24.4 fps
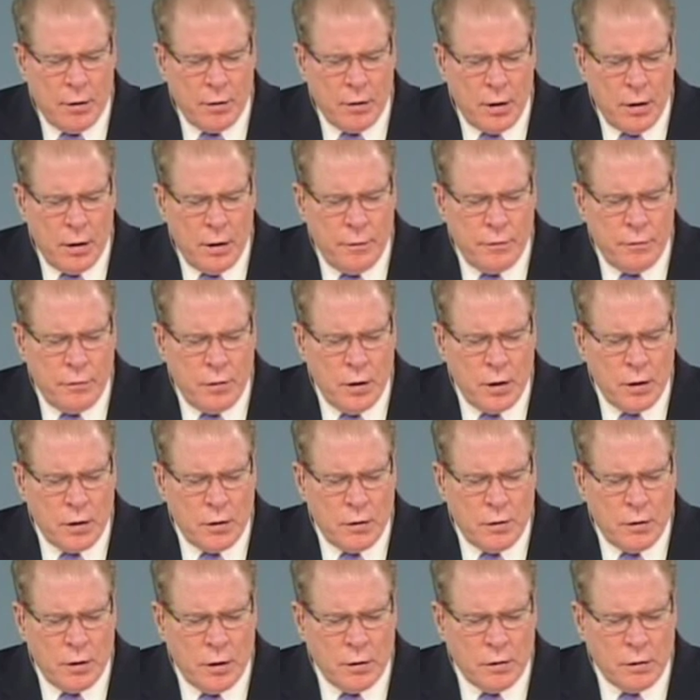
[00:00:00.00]
of the,
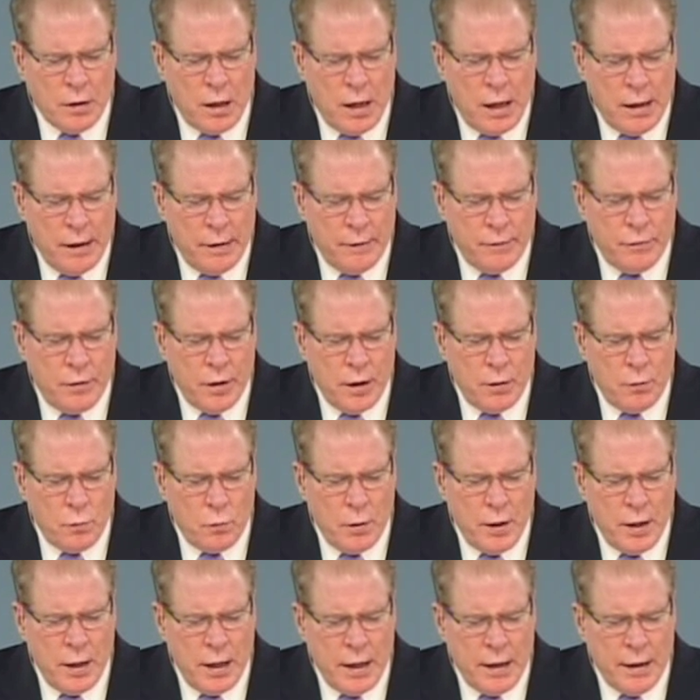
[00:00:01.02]
the love that
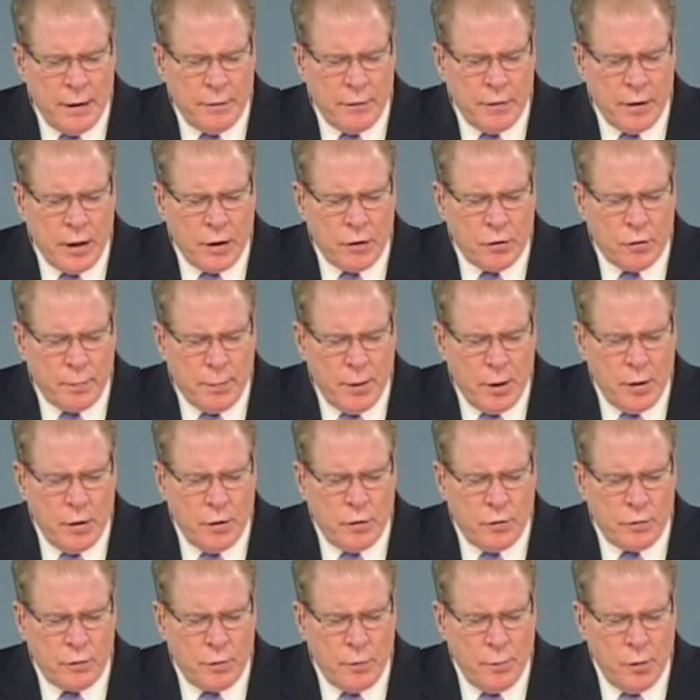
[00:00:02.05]
we have
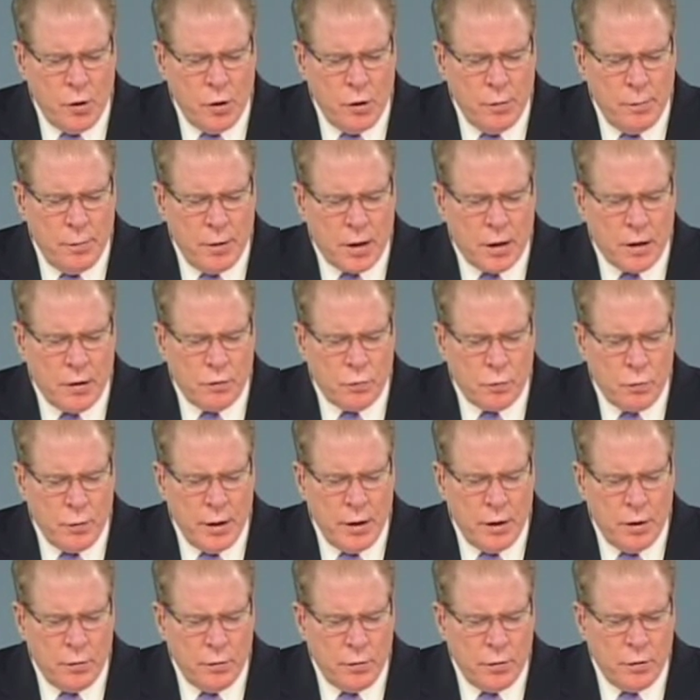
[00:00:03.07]
experienced from you, because we
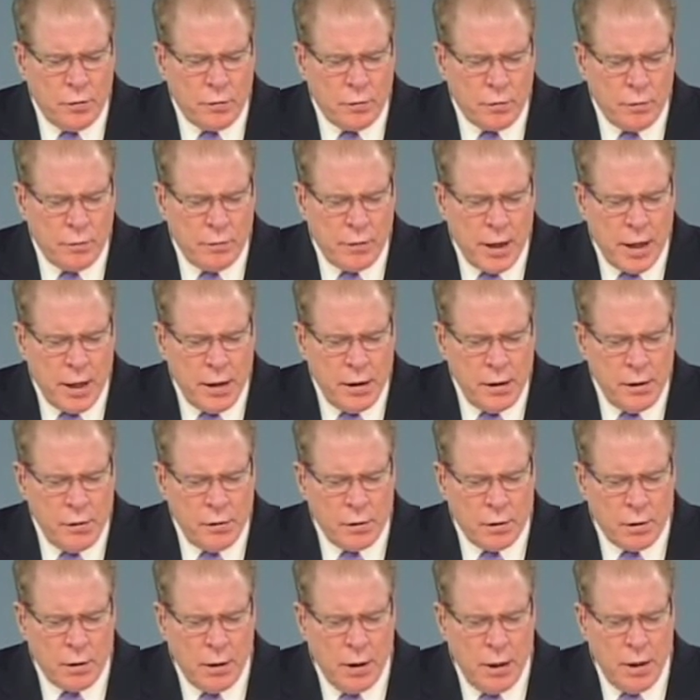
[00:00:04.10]
don't deserve that
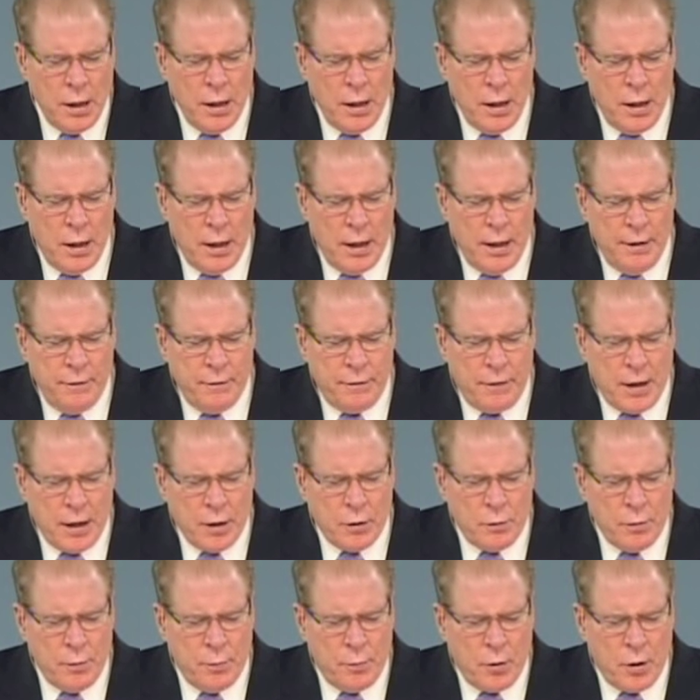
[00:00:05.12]
either. And
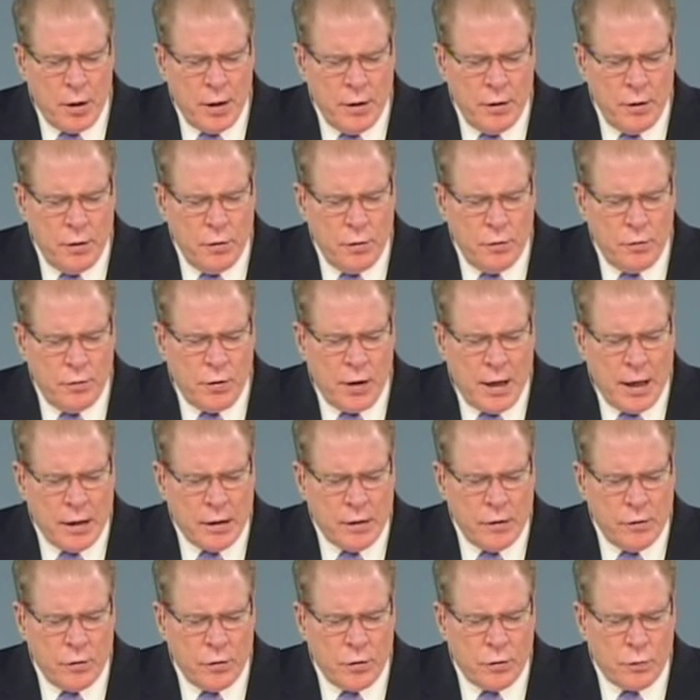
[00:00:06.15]
Father, we pray that you
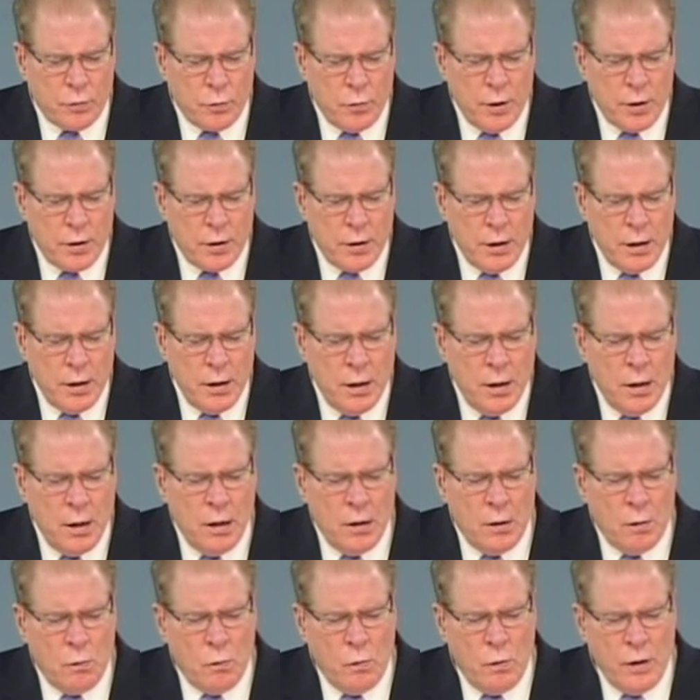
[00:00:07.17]
challenge us with the
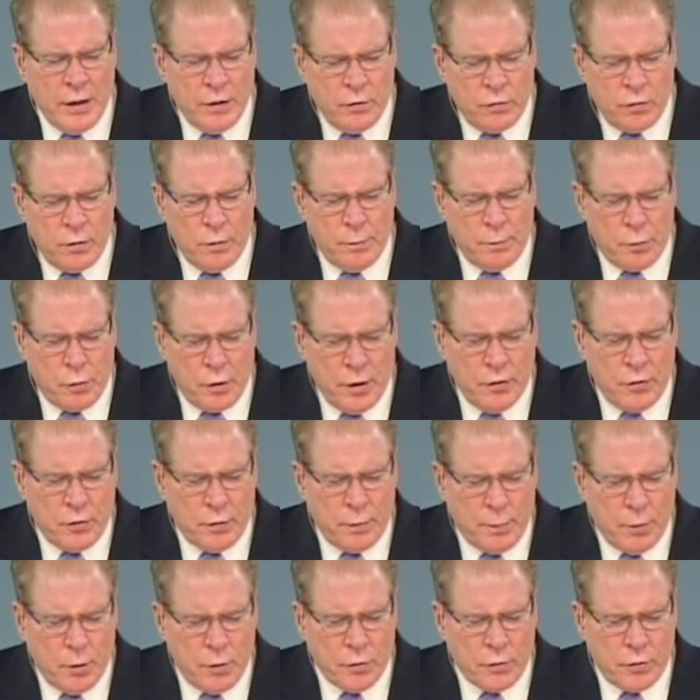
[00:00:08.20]
wisdom
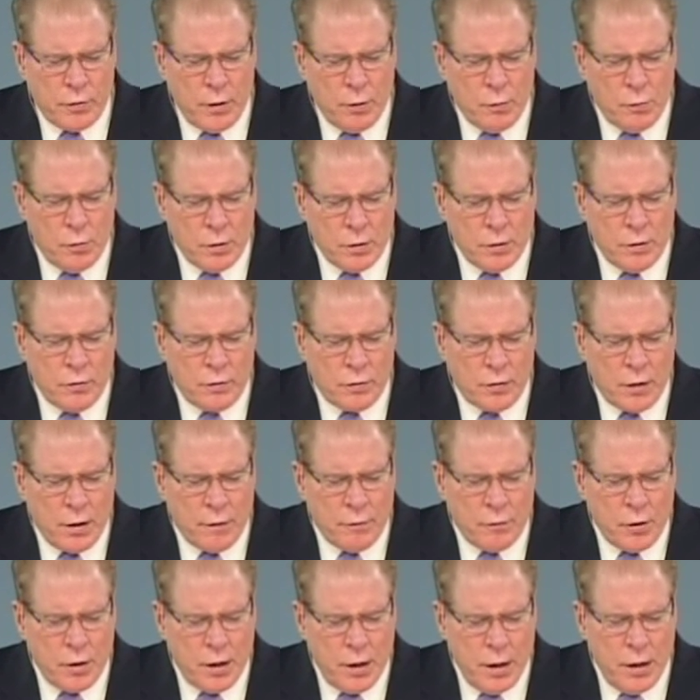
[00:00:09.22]
principles that we'll
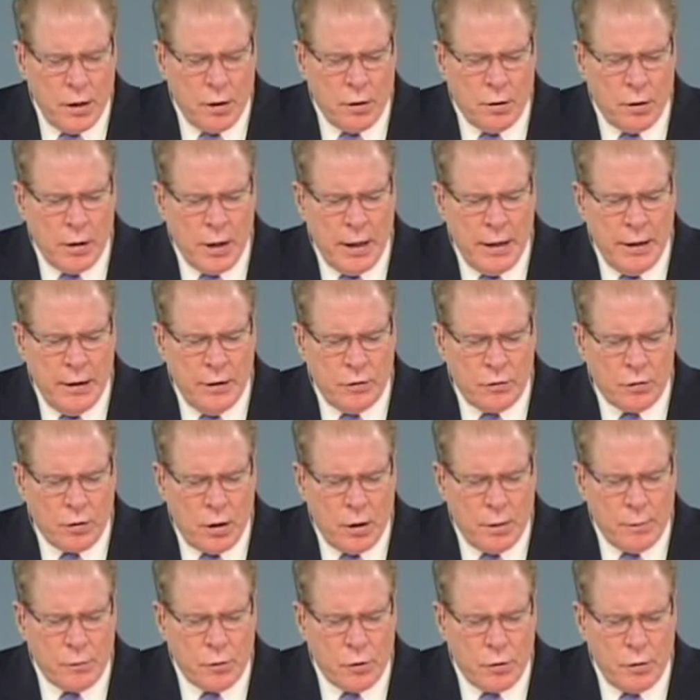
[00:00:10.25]
discover here and in
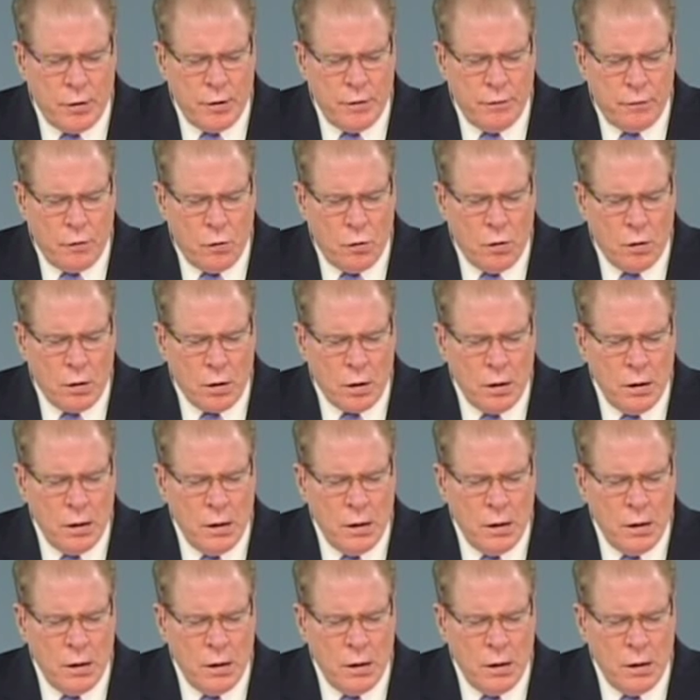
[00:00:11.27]
Psalm thirty-four,